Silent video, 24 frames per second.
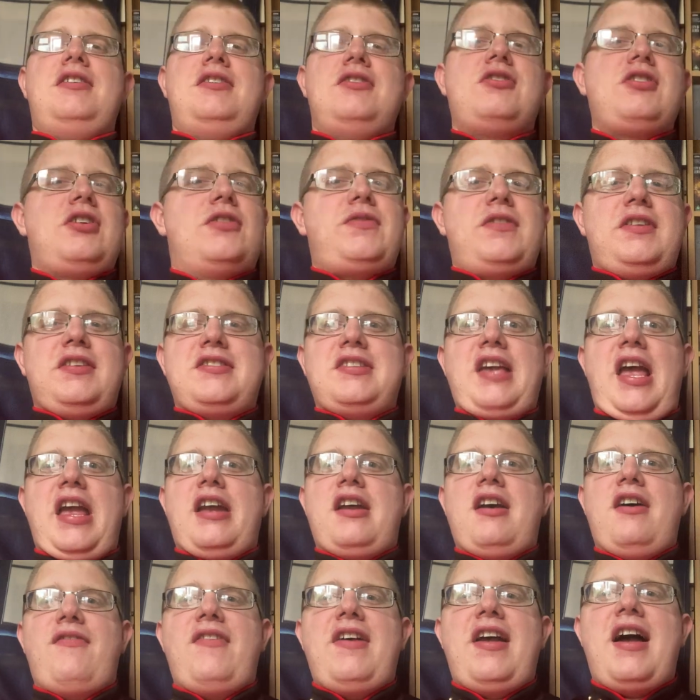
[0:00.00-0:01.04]
Just for the
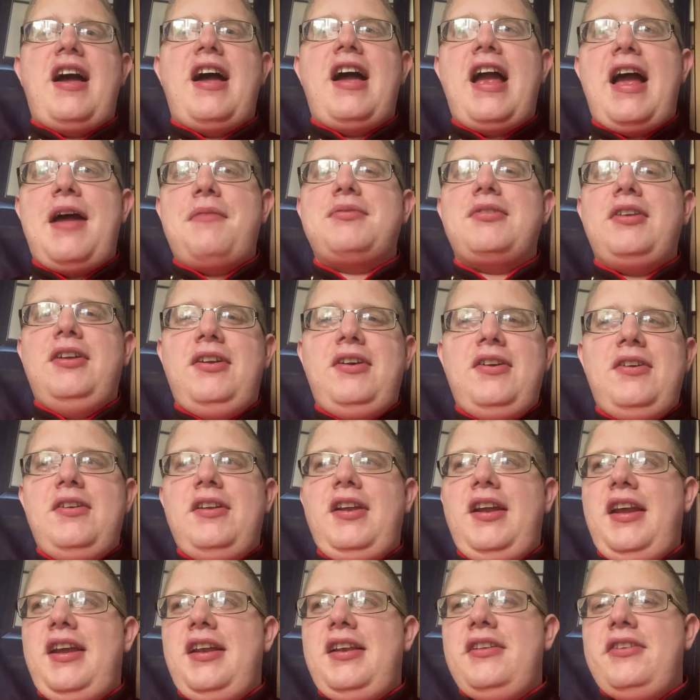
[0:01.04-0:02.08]
sake of it, I
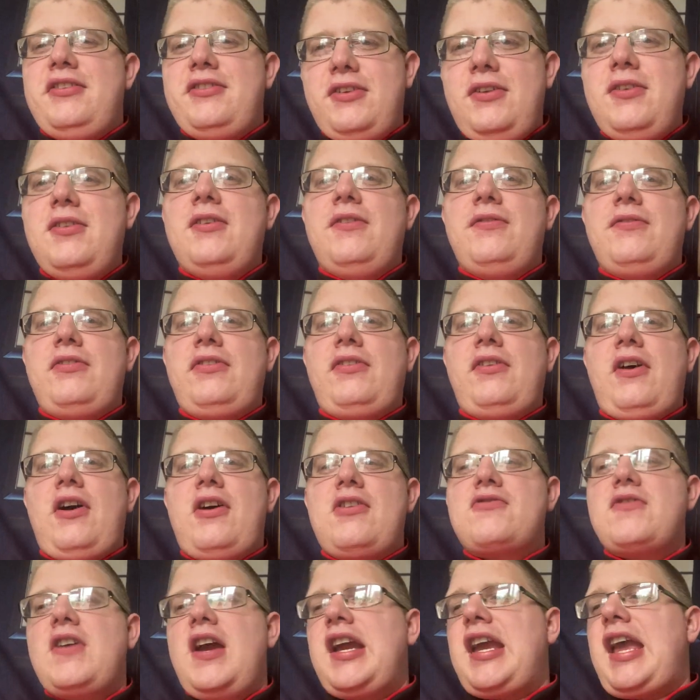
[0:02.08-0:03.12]
absolutely do love
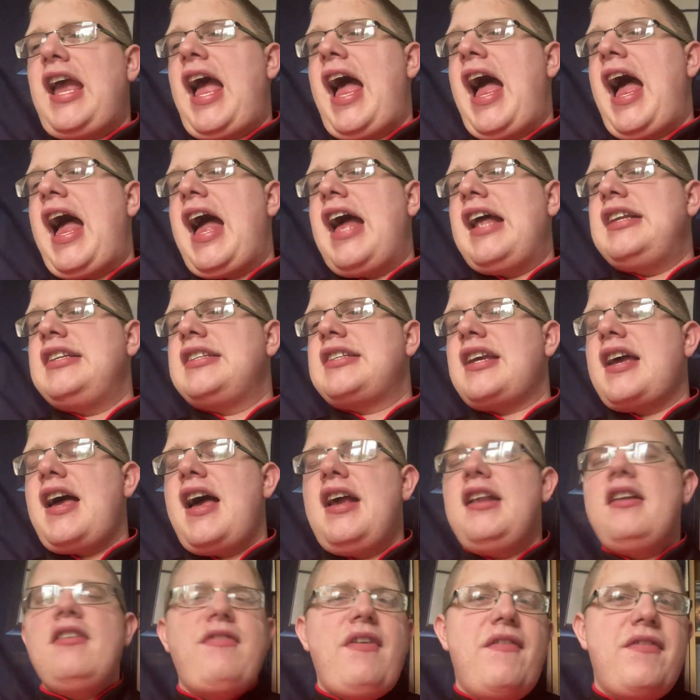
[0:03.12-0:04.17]
Star Trek. And
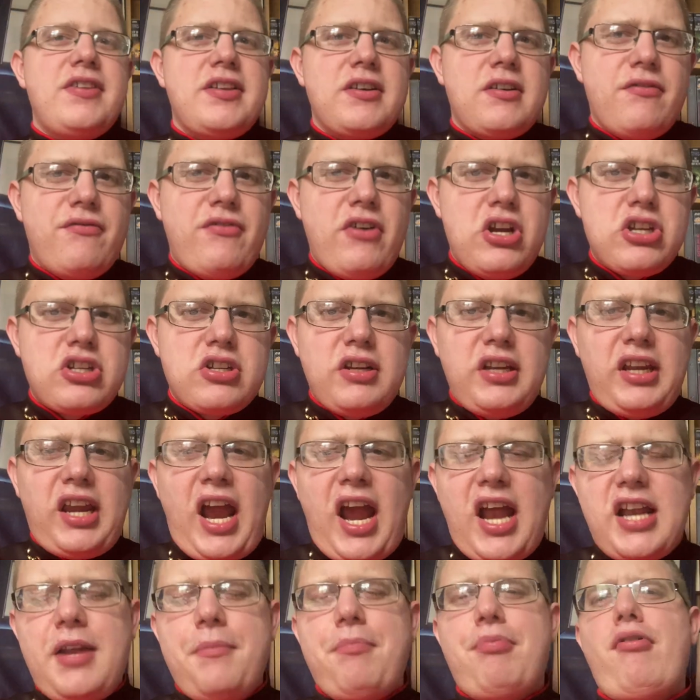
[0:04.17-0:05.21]
I love every single version of the
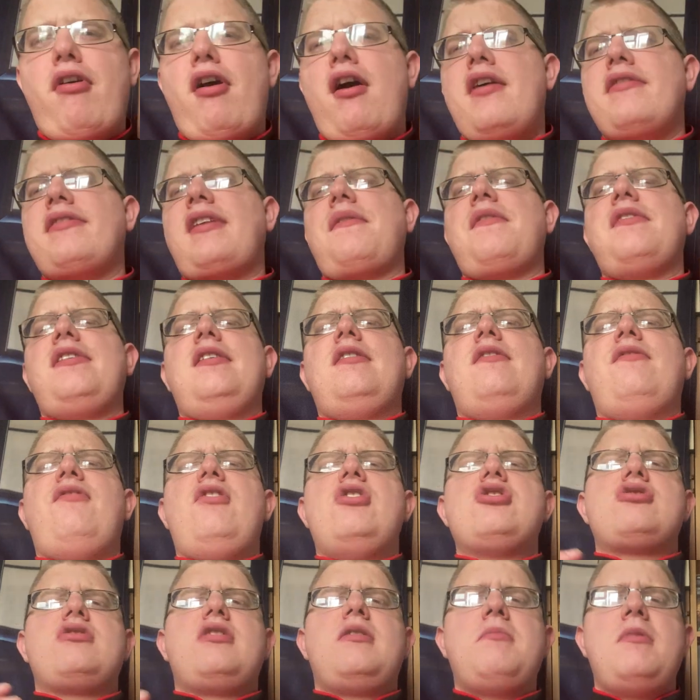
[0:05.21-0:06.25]
Enterprise, every single
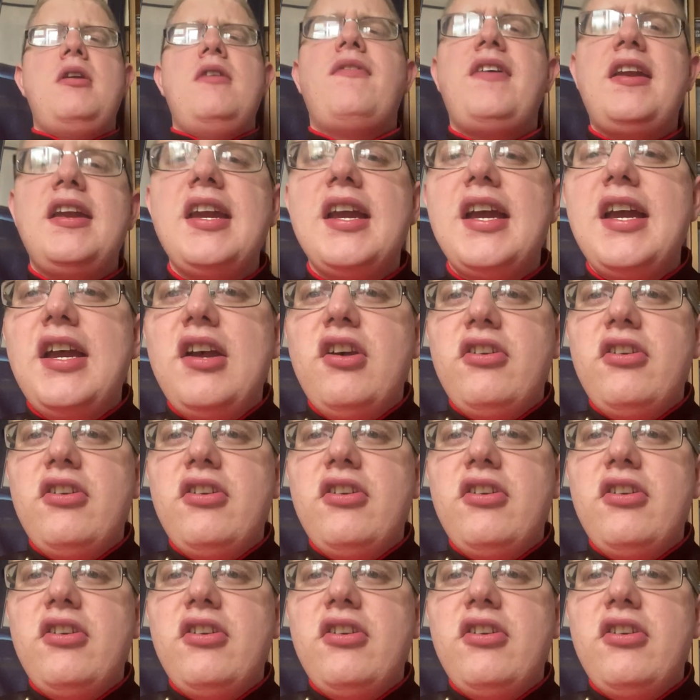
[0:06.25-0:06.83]
version of the movie.